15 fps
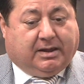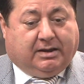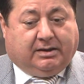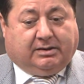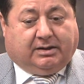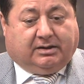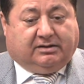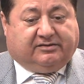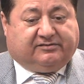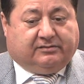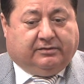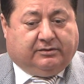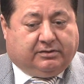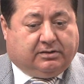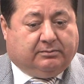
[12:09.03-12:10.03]
And
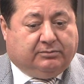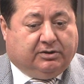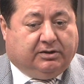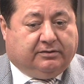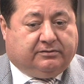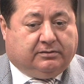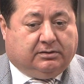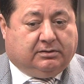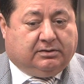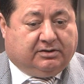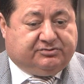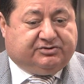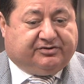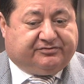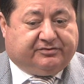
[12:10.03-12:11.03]
honestly, the community,
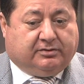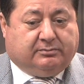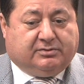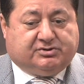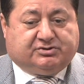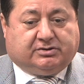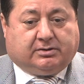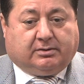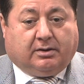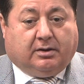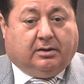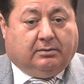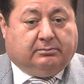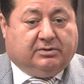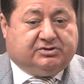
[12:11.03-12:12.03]
not just in Michigan.
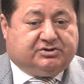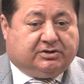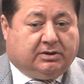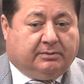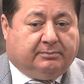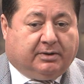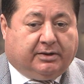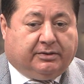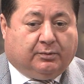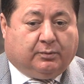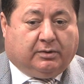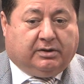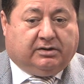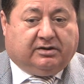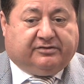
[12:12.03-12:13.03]
Michigan, by the
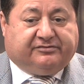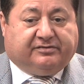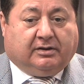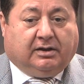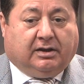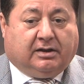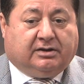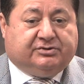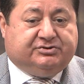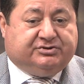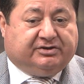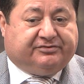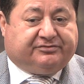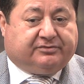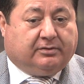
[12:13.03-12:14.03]
way, is the
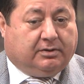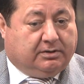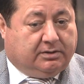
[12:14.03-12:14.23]
largest